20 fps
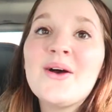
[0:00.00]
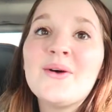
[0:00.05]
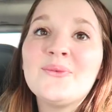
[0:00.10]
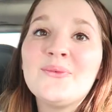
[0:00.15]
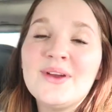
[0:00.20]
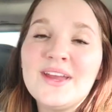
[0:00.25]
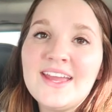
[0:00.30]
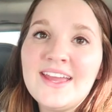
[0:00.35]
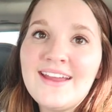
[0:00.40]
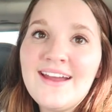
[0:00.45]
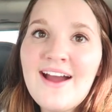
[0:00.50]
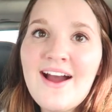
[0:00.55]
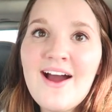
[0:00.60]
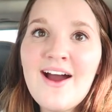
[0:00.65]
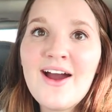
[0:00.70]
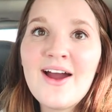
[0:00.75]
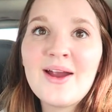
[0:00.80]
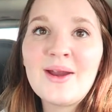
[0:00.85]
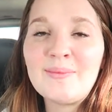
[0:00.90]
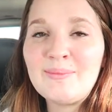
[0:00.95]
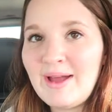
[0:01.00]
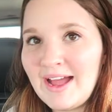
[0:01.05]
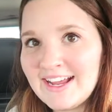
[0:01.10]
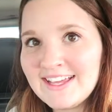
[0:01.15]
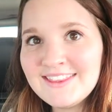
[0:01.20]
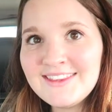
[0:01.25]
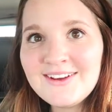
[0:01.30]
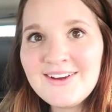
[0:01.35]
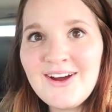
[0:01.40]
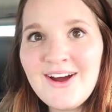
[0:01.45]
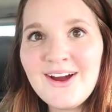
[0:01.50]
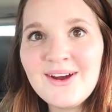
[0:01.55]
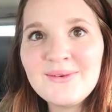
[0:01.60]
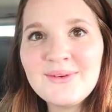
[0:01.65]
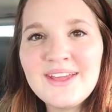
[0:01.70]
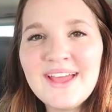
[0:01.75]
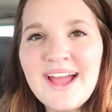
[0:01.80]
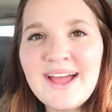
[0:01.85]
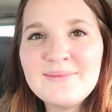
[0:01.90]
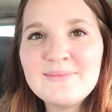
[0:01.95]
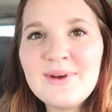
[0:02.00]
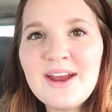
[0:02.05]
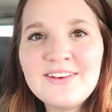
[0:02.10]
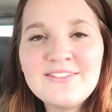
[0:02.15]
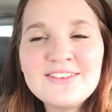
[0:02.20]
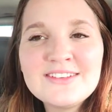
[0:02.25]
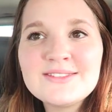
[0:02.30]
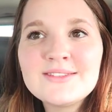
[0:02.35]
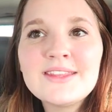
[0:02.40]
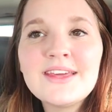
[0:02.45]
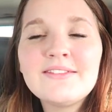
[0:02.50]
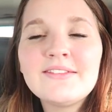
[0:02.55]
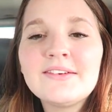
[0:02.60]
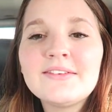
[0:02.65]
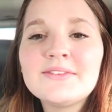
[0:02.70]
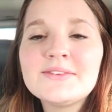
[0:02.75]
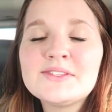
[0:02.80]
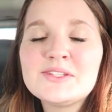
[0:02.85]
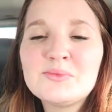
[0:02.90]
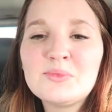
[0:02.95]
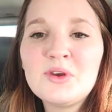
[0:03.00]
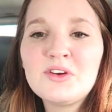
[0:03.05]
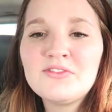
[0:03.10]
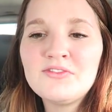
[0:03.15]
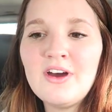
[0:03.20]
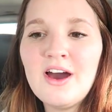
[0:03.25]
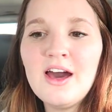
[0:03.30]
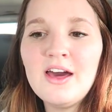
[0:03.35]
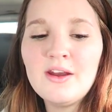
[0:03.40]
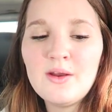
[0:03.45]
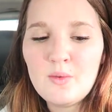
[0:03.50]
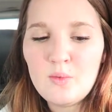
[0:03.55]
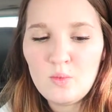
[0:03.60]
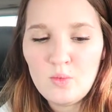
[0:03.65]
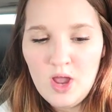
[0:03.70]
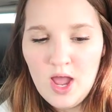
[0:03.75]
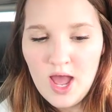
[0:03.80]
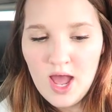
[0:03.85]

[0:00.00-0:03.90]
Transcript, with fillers: We are back in the car. We had breakfast with everyone. It was super fun.